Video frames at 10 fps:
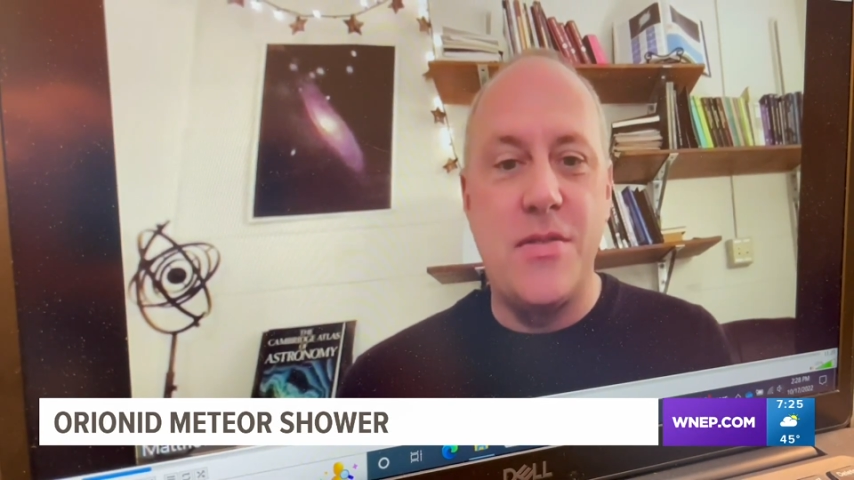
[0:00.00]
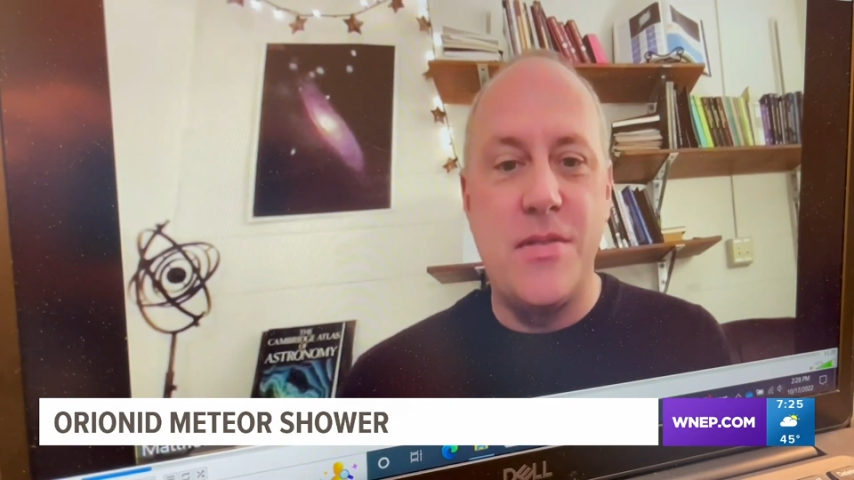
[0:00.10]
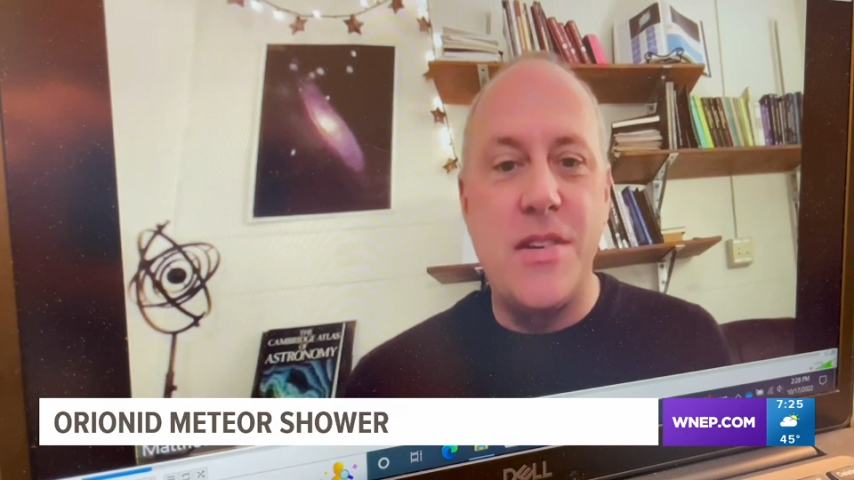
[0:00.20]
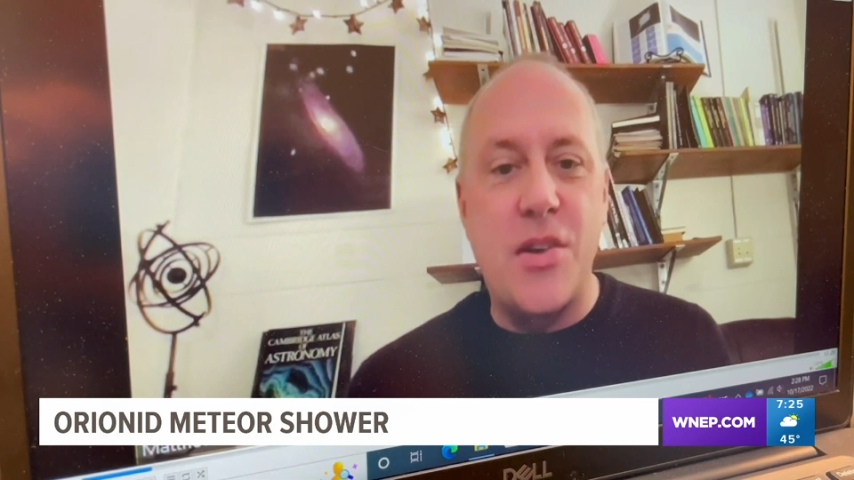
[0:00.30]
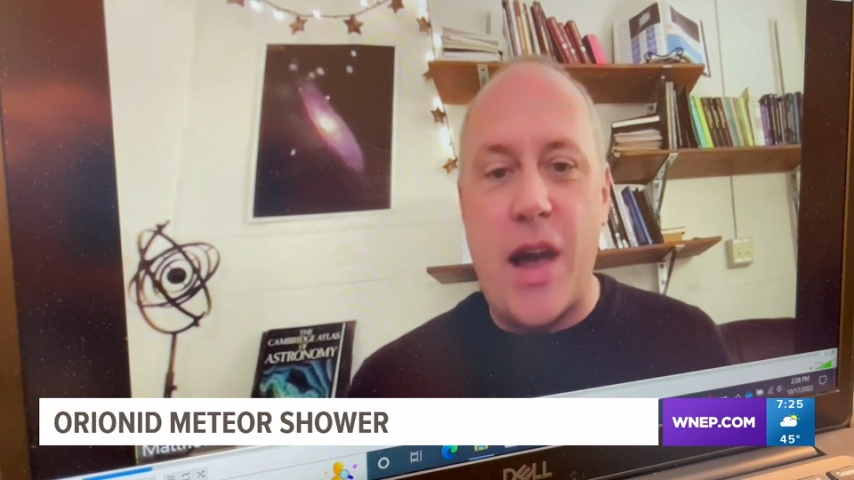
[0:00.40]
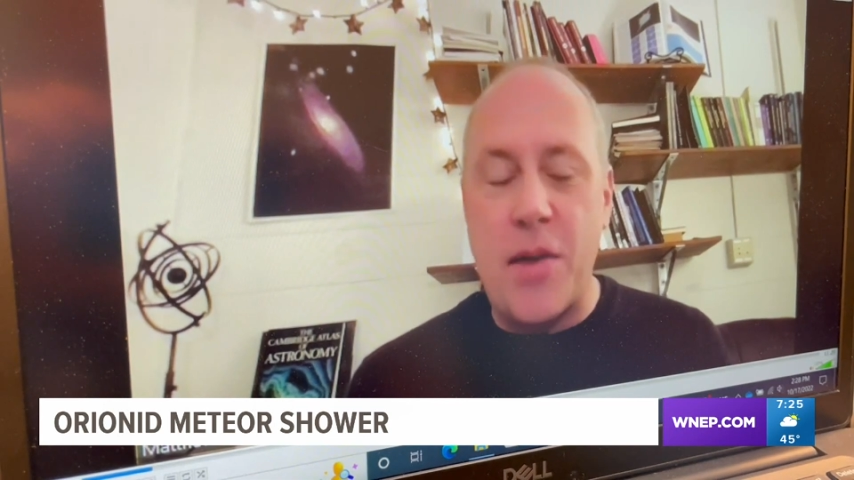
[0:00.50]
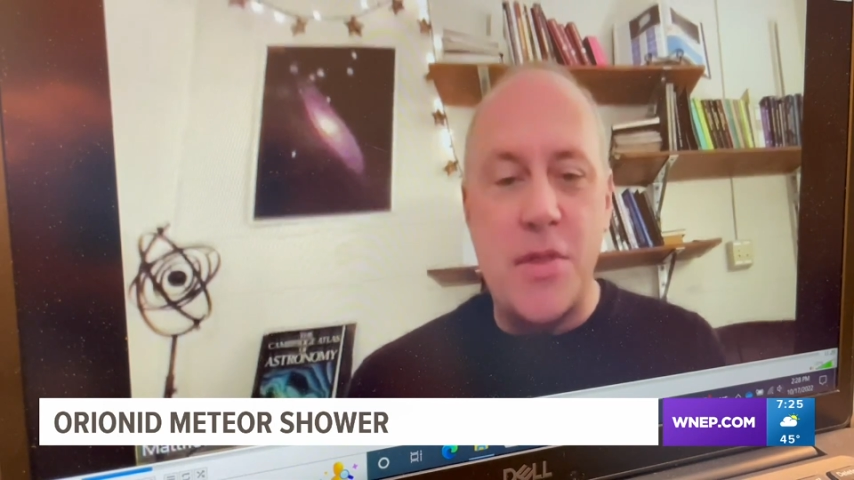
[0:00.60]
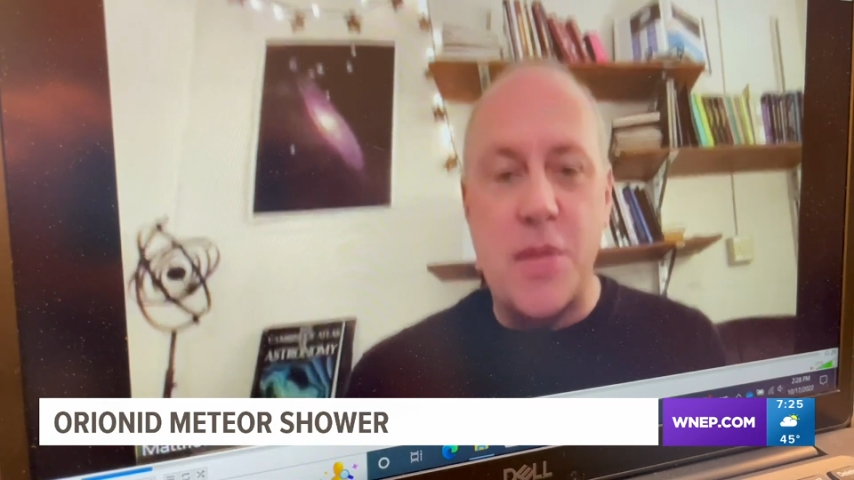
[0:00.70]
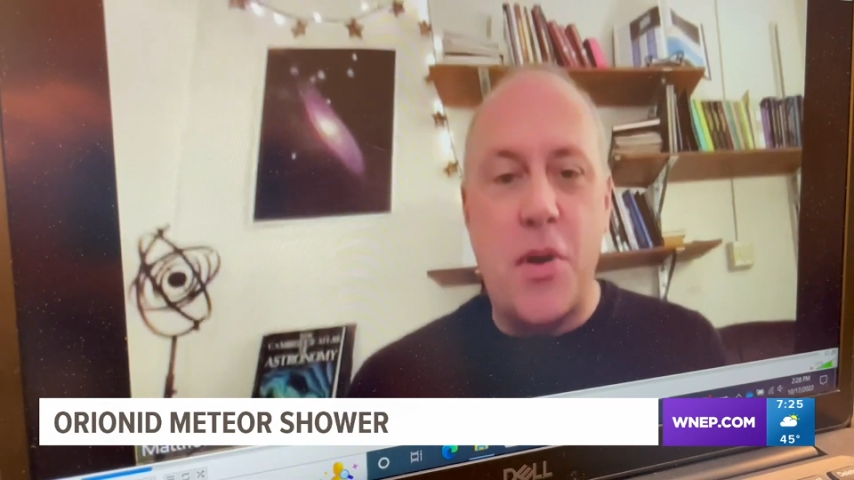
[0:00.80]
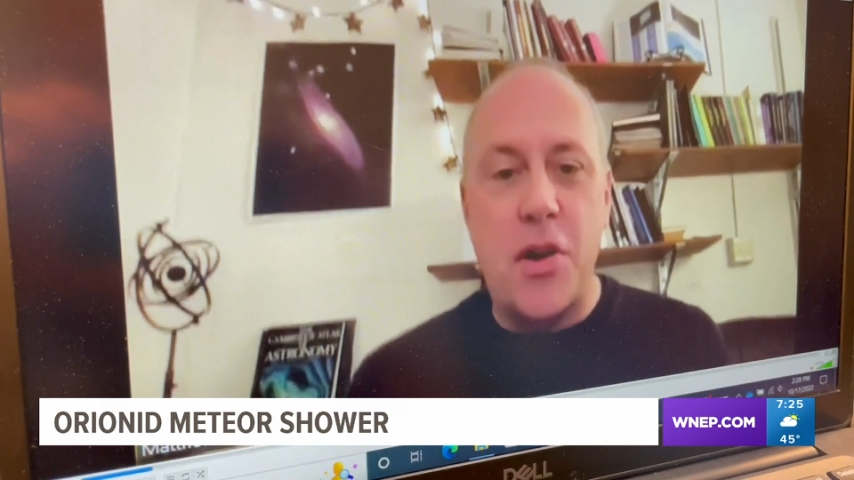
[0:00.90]
are created by
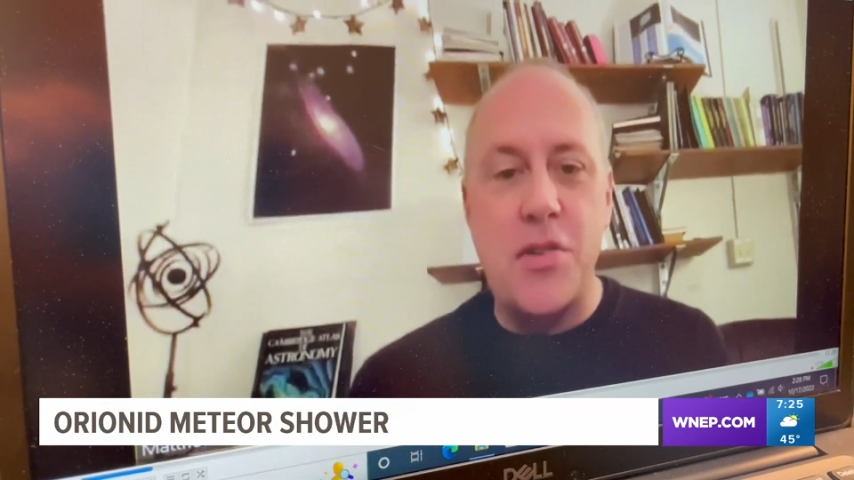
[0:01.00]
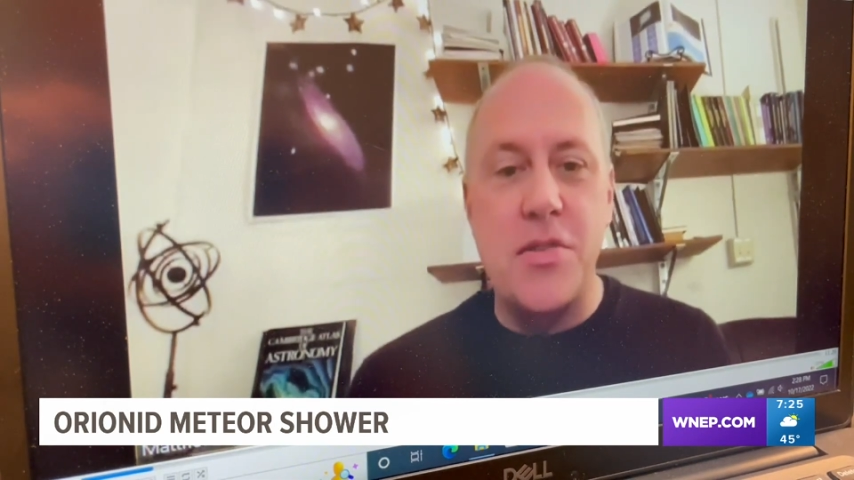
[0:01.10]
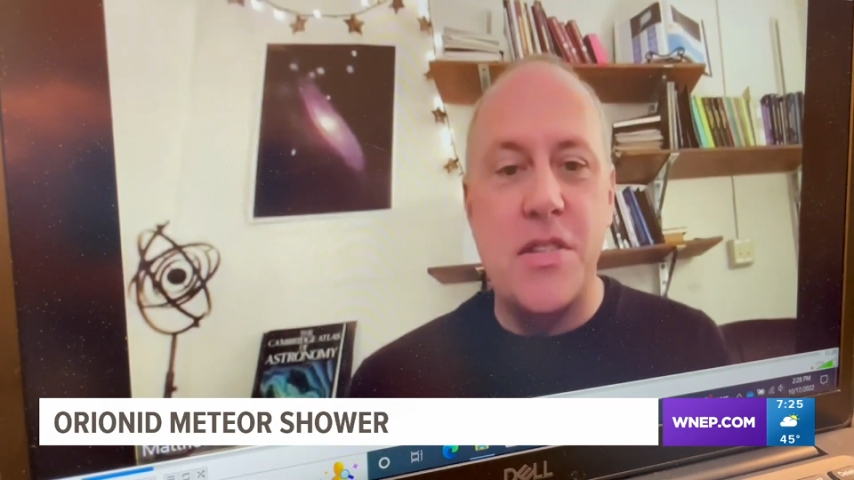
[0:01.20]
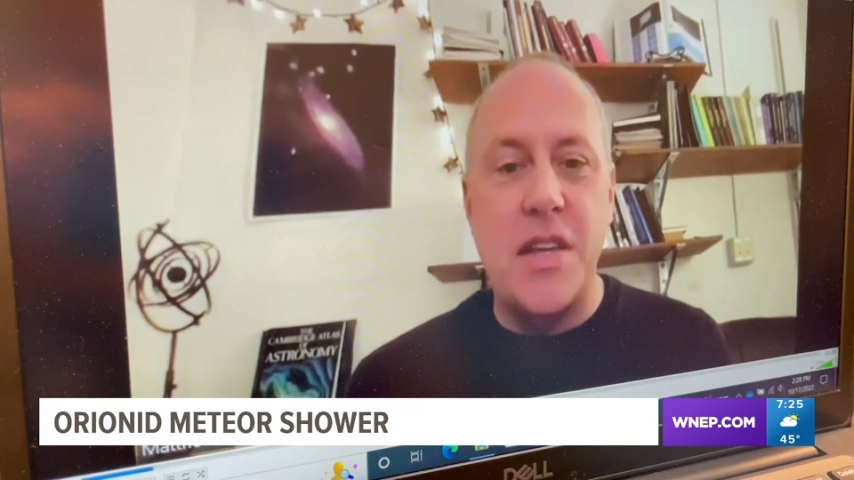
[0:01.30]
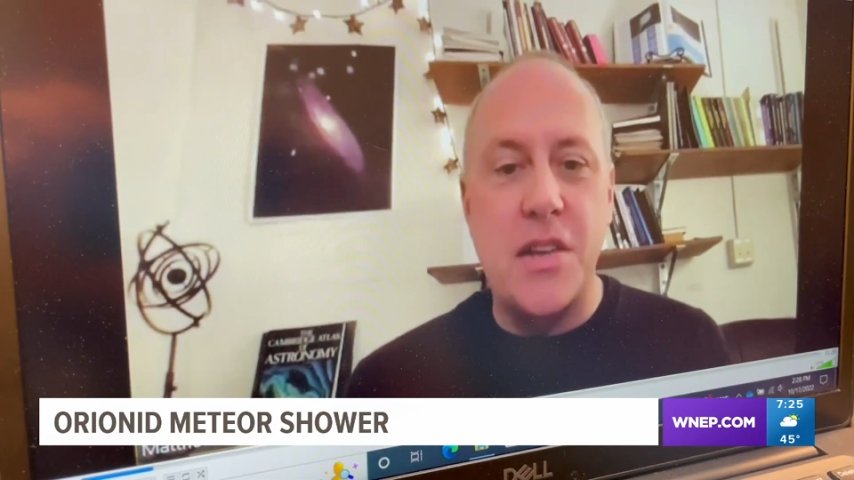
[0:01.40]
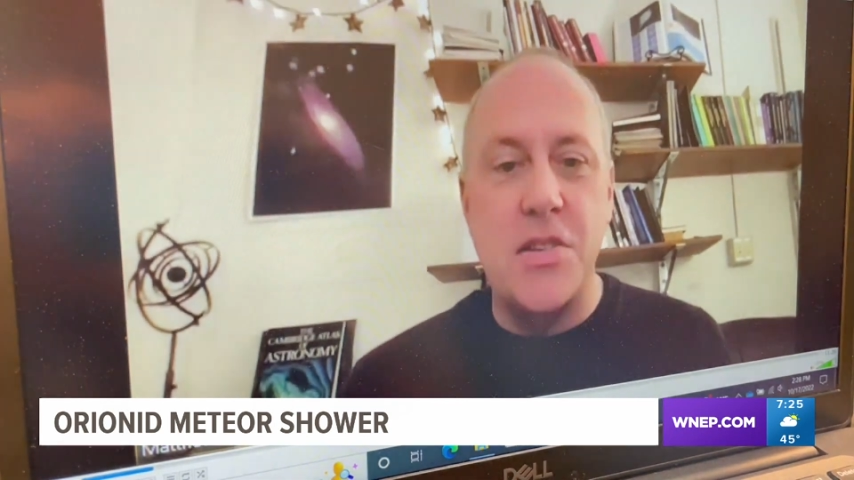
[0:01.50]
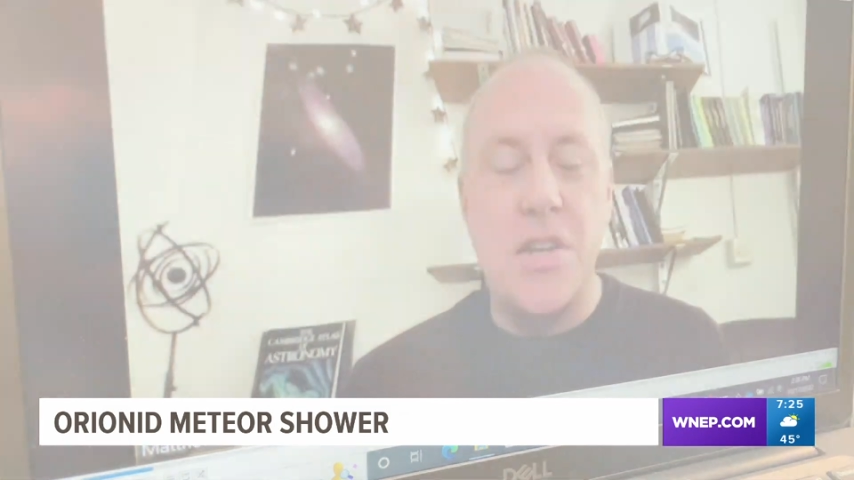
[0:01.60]
Halley's Comet.